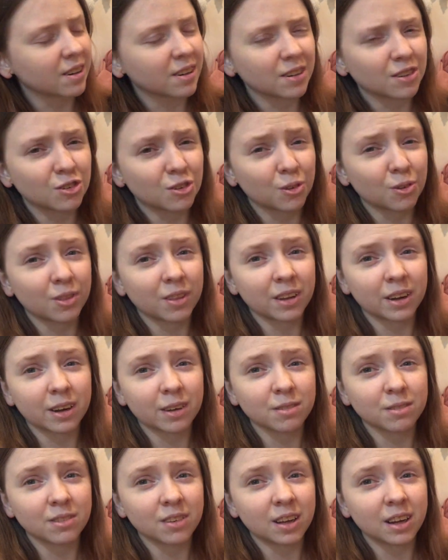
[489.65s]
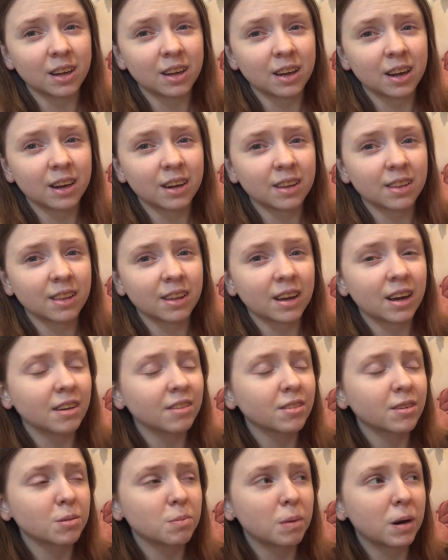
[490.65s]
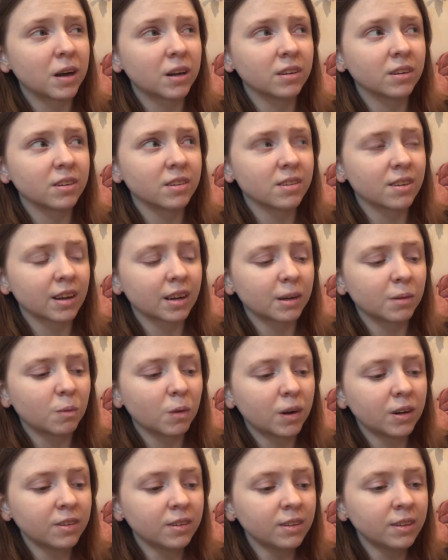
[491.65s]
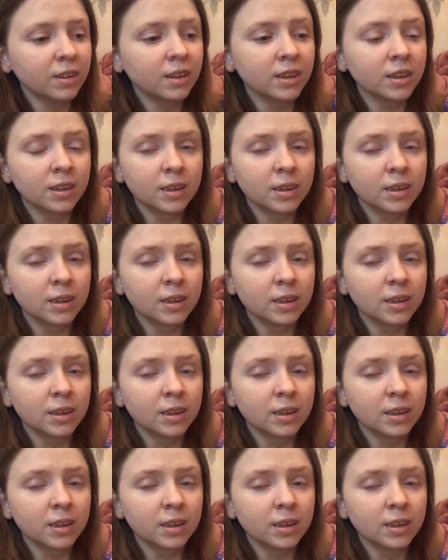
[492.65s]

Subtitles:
and I don't think I've seen anything else about a second one,